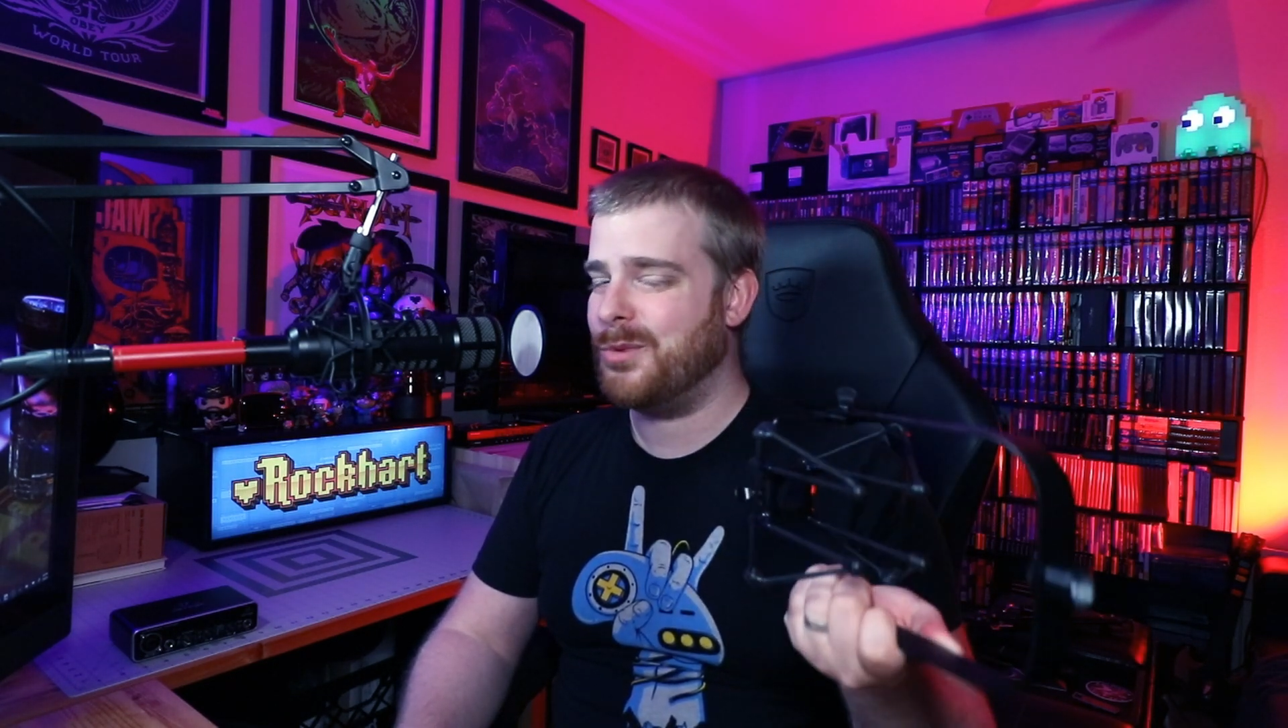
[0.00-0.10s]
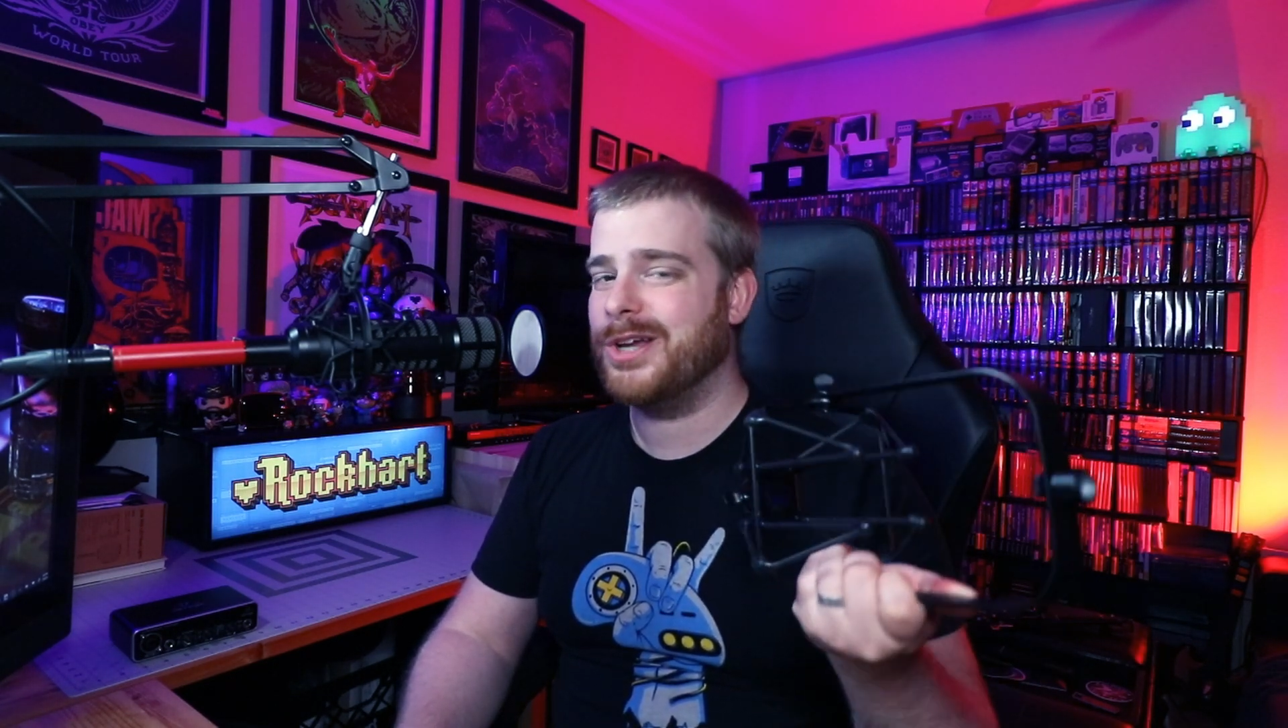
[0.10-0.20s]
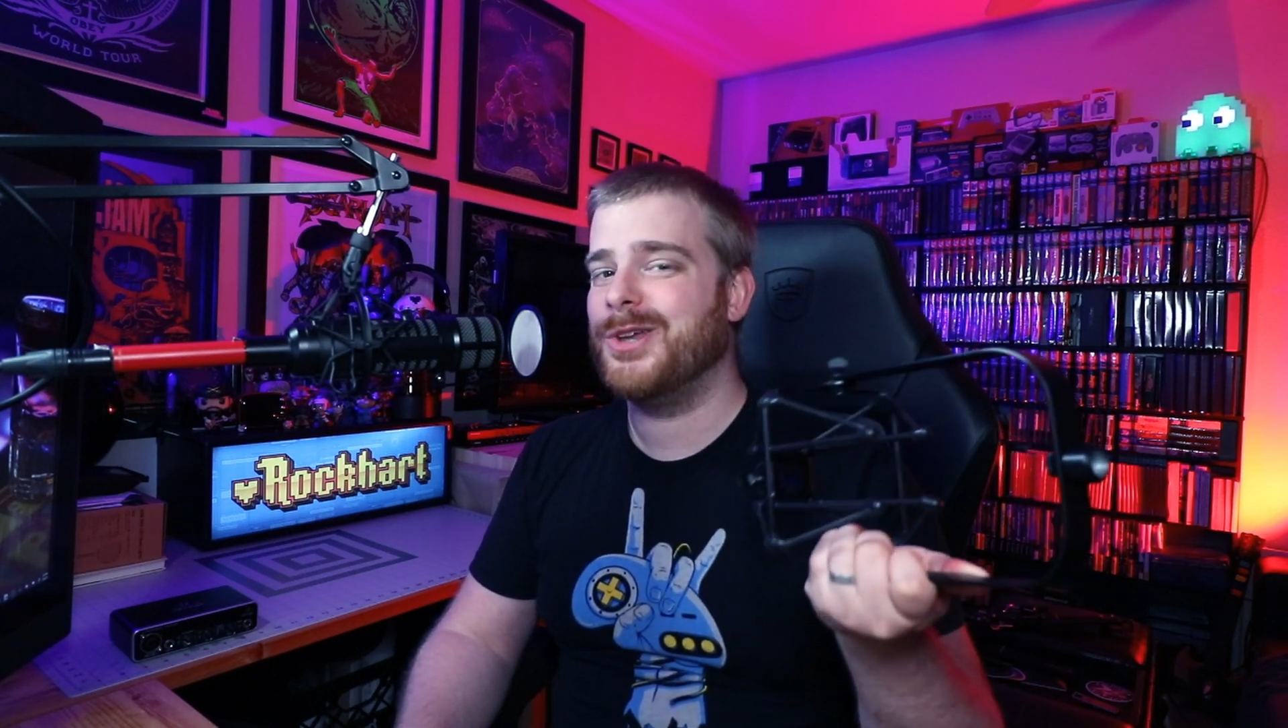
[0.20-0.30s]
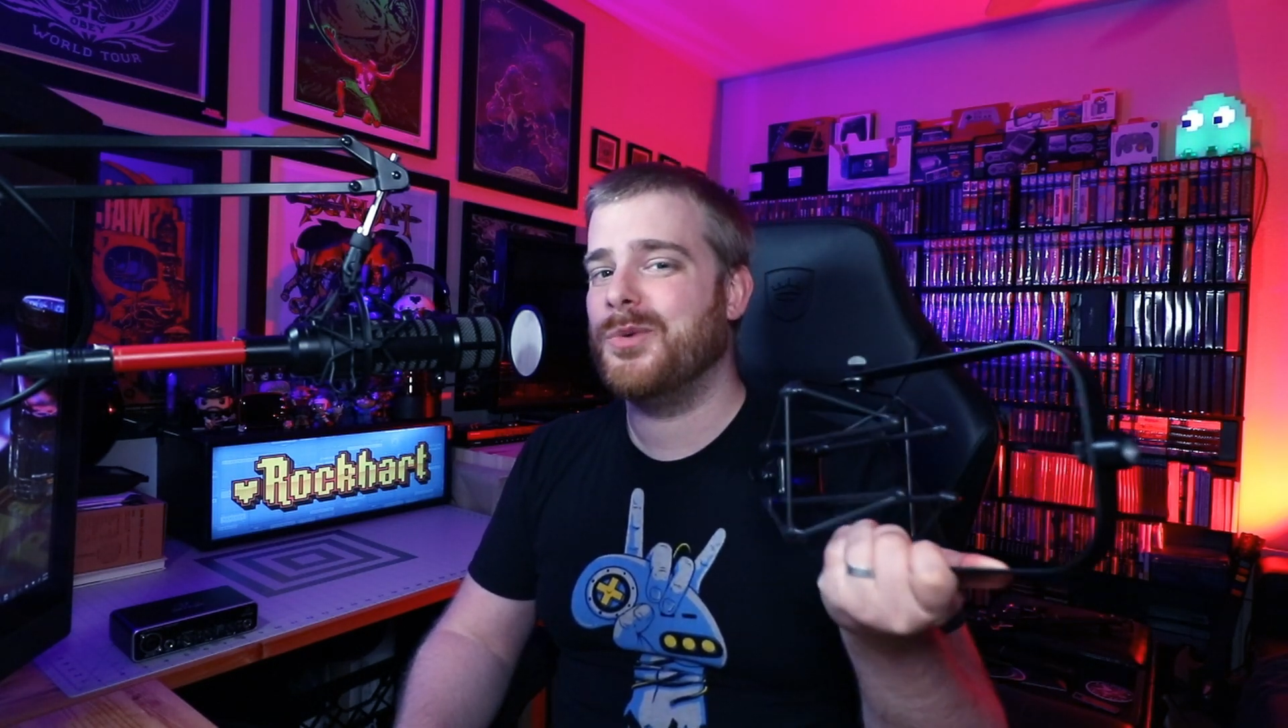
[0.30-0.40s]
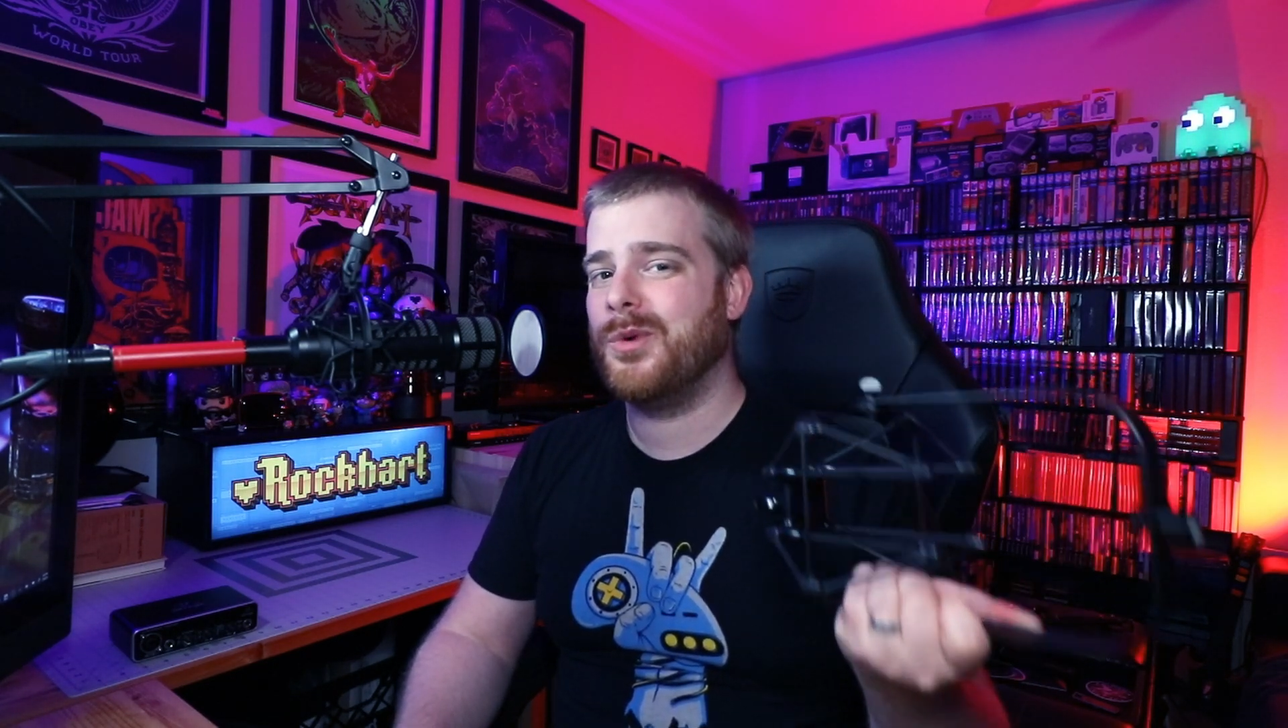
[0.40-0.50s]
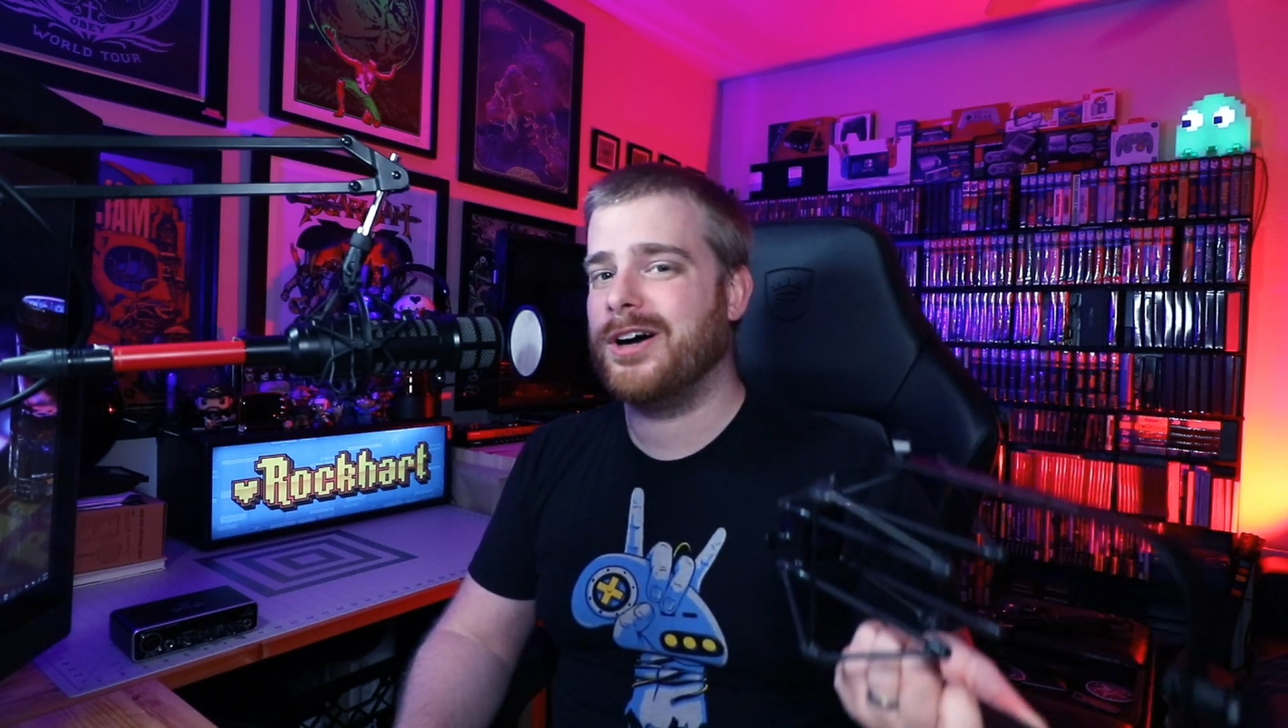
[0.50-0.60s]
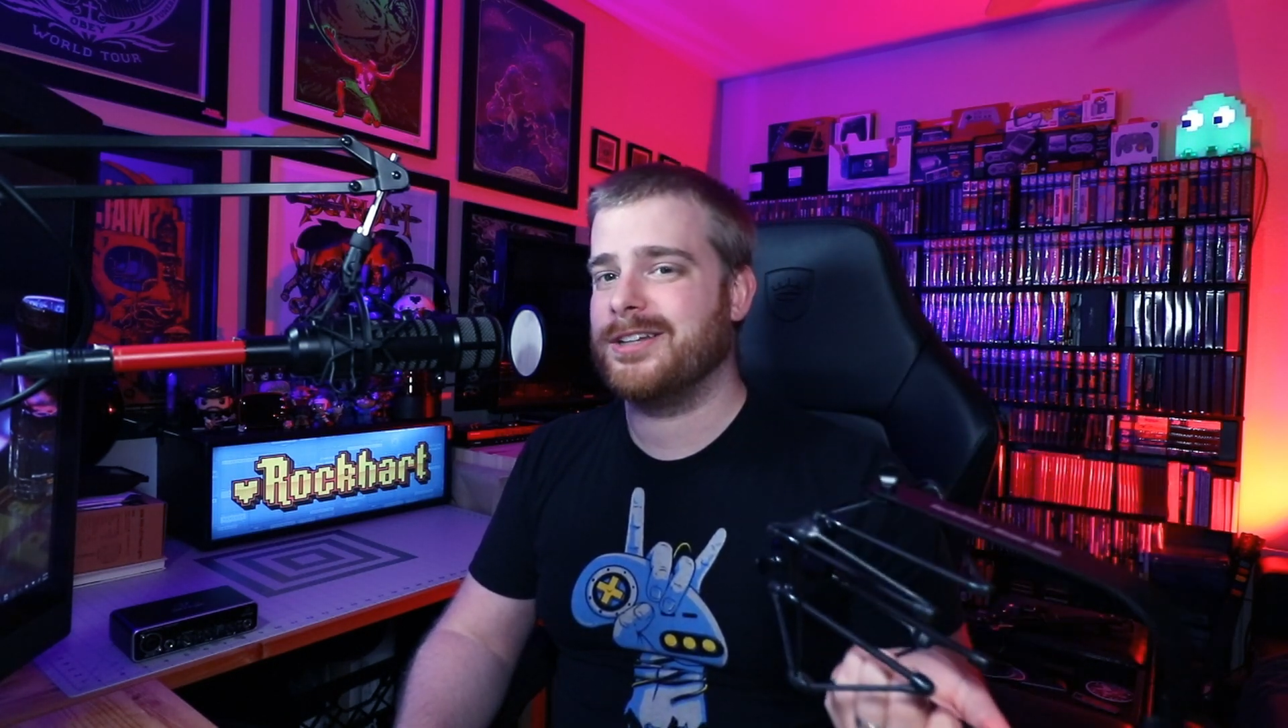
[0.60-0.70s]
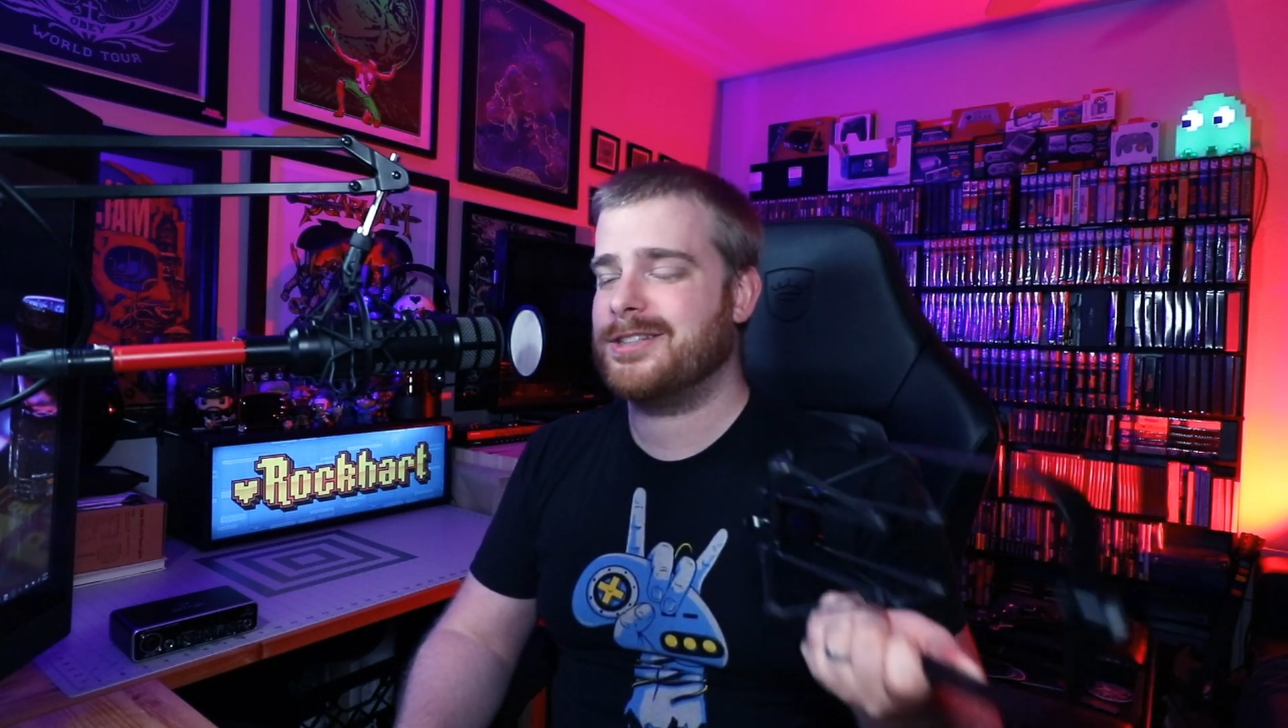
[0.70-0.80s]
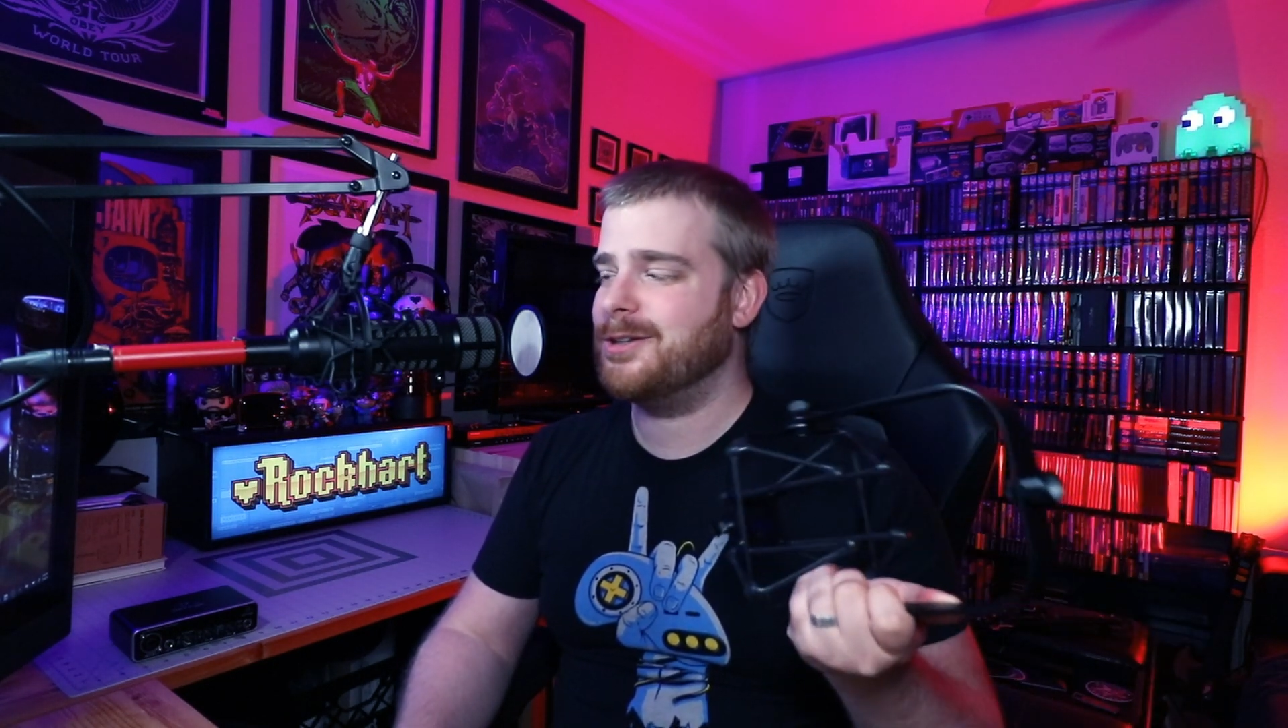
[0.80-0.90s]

what you want.